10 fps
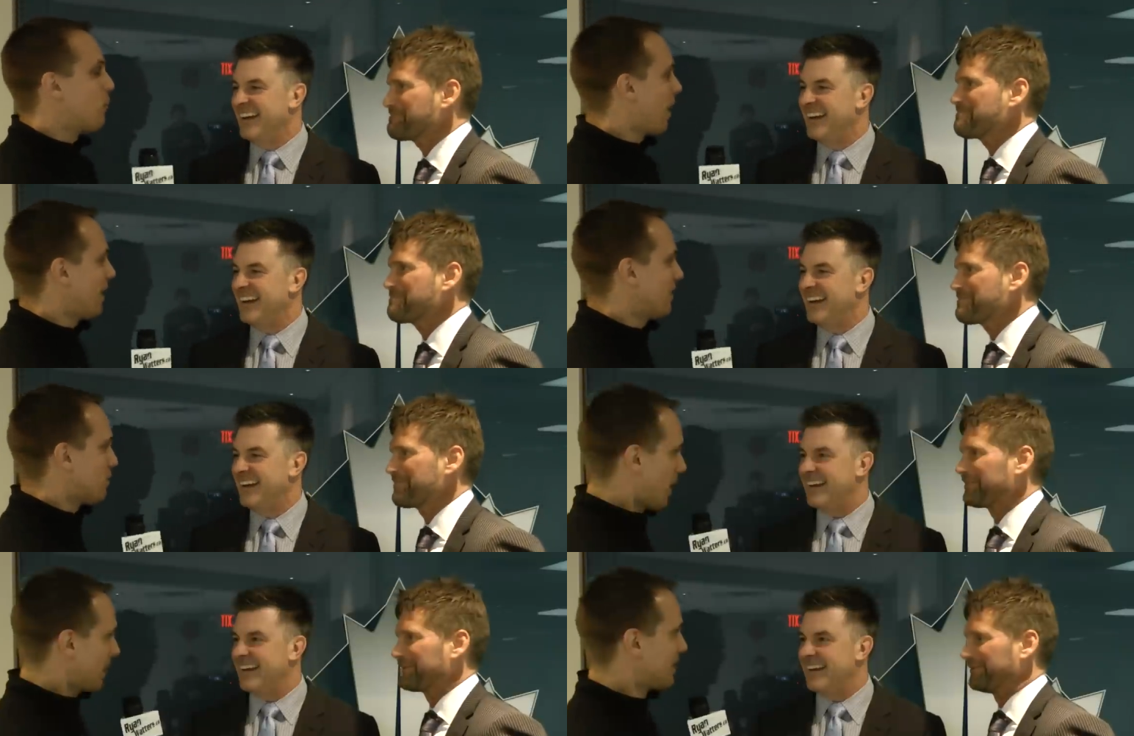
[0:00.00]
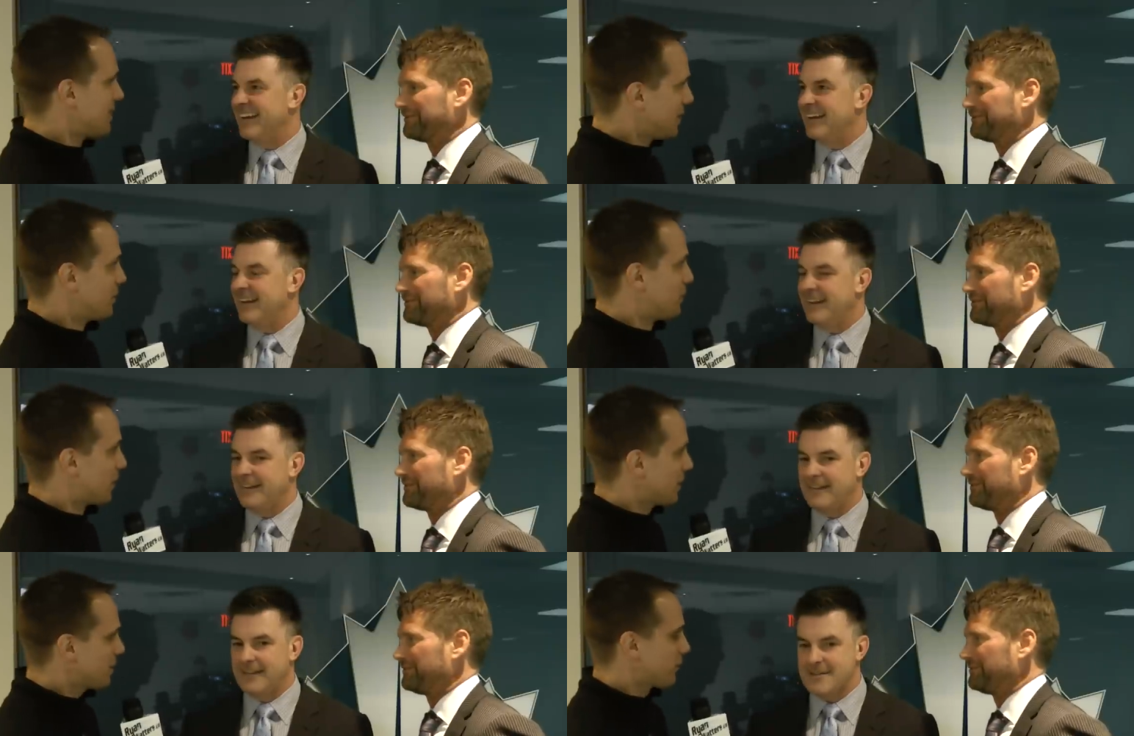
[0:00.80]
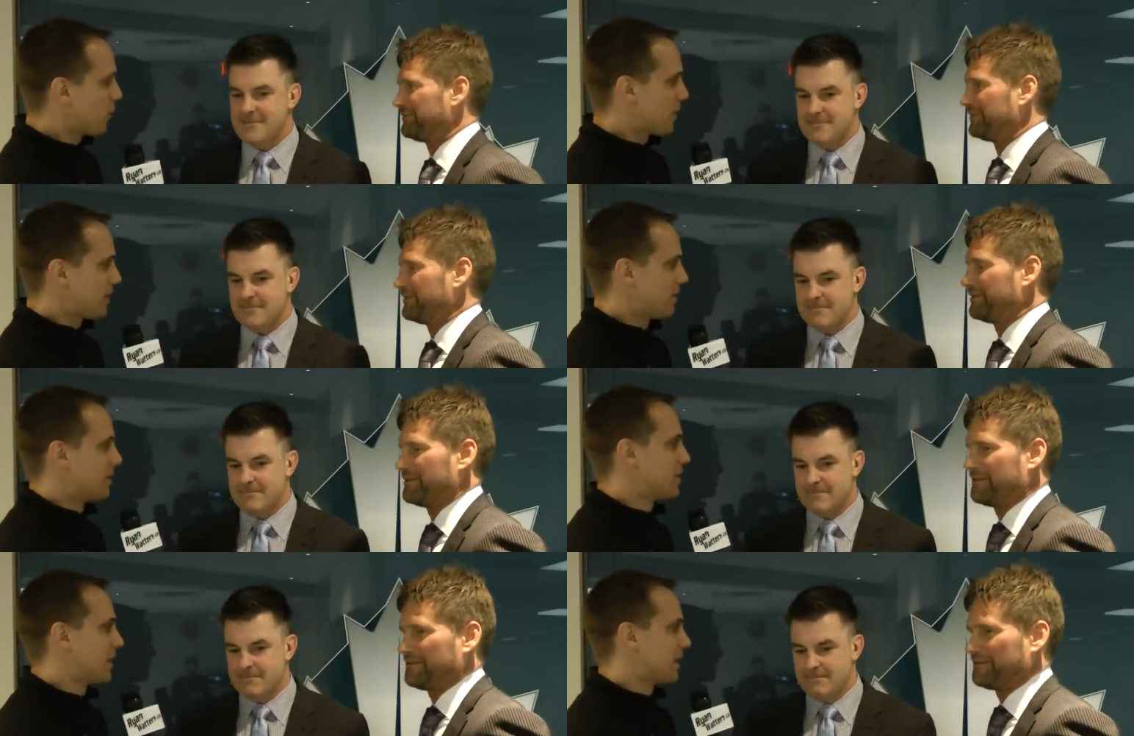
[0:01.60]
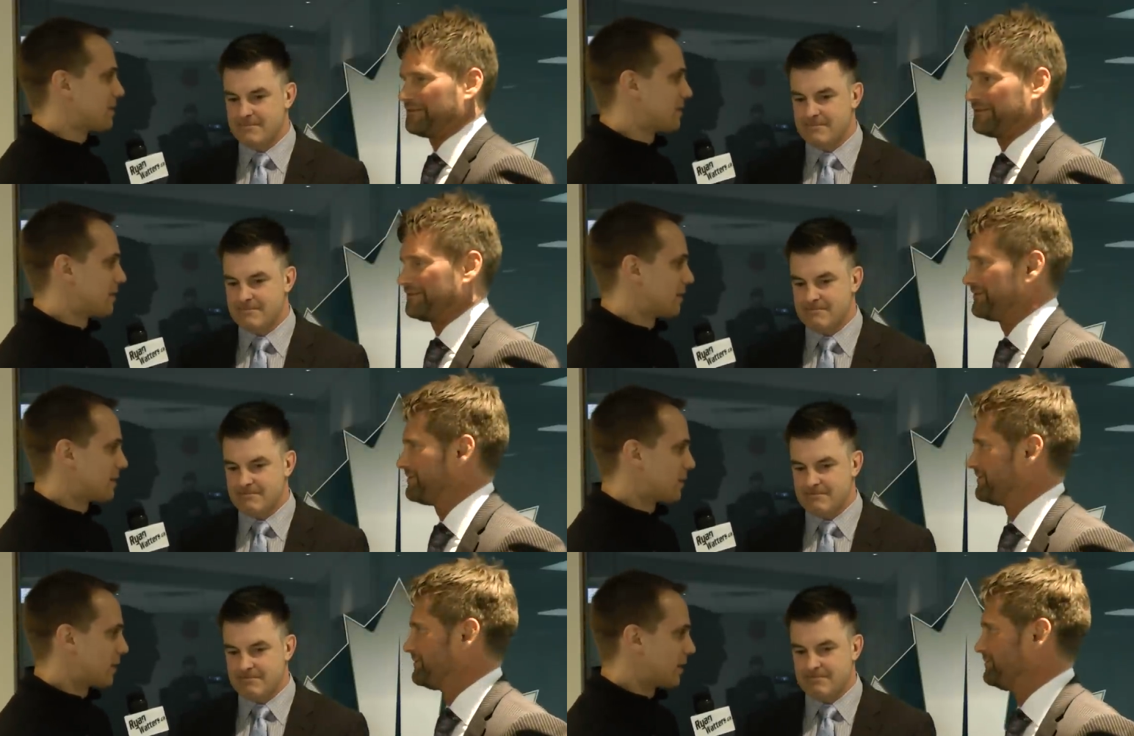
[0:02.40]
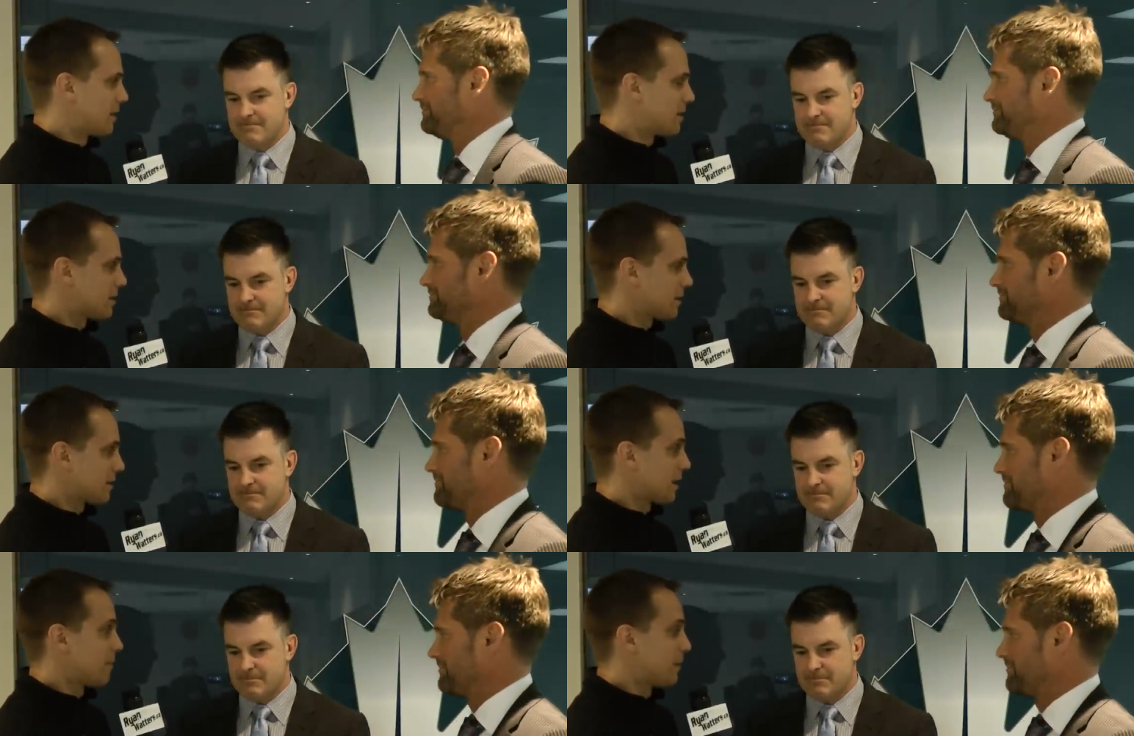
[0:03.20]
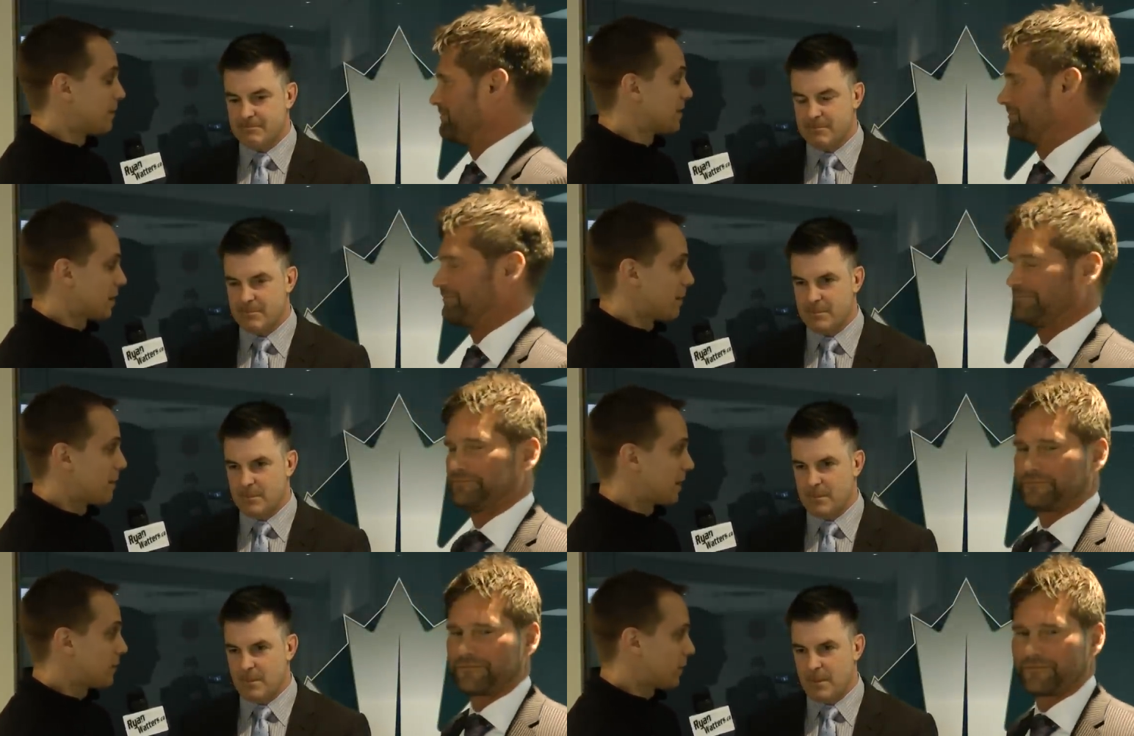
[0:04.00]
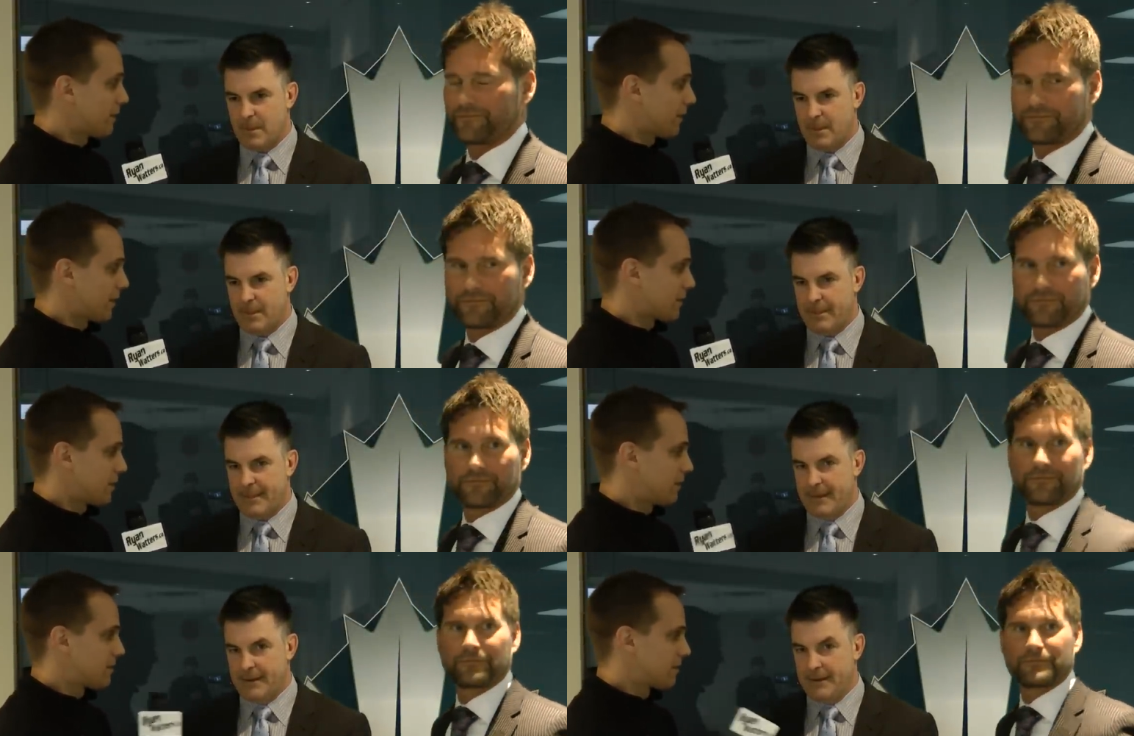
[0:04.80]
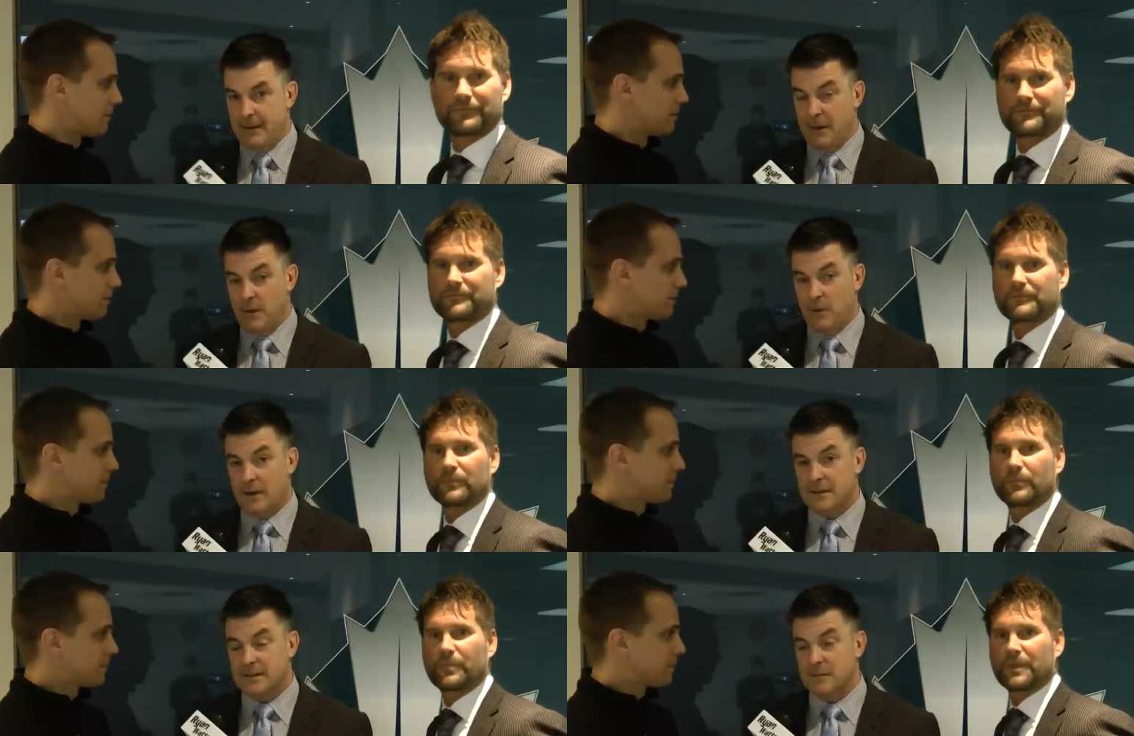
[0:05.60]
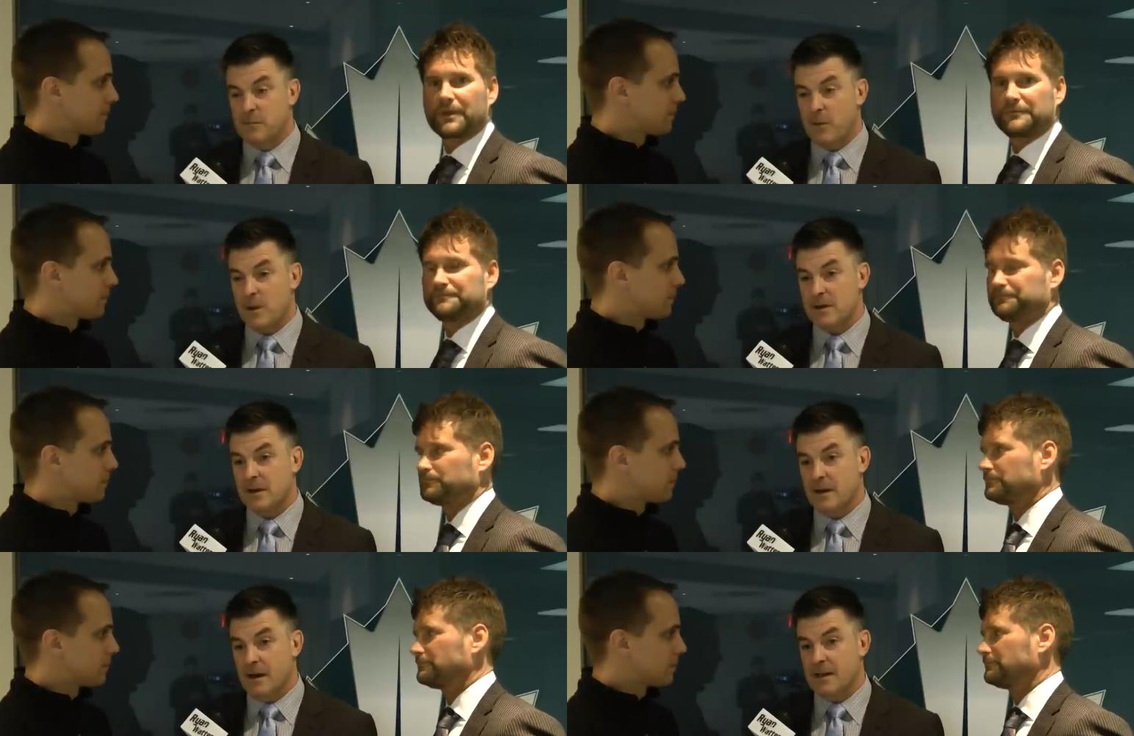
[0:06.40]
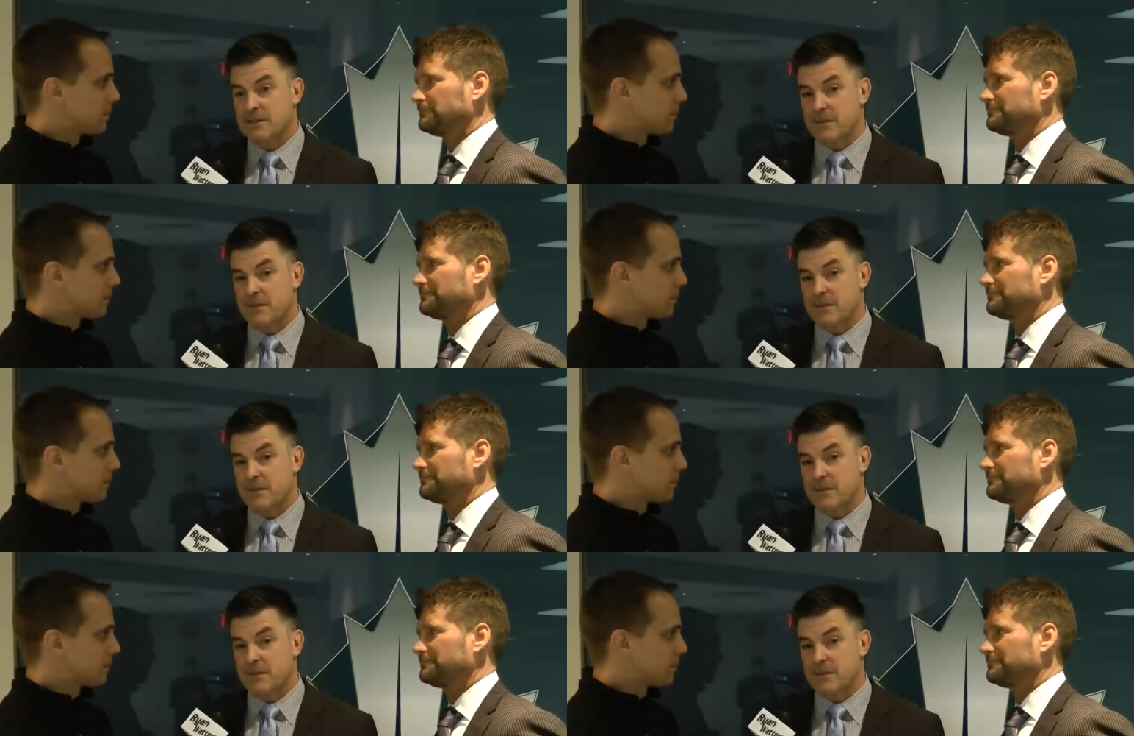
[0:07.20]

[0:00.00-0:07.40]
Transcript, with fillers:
Speaker 1: why why continue to donate? This fourth year that JDS has, has donated this sum of money, twenty five thousand dollars.
Speaker 2: Well, it's an important cause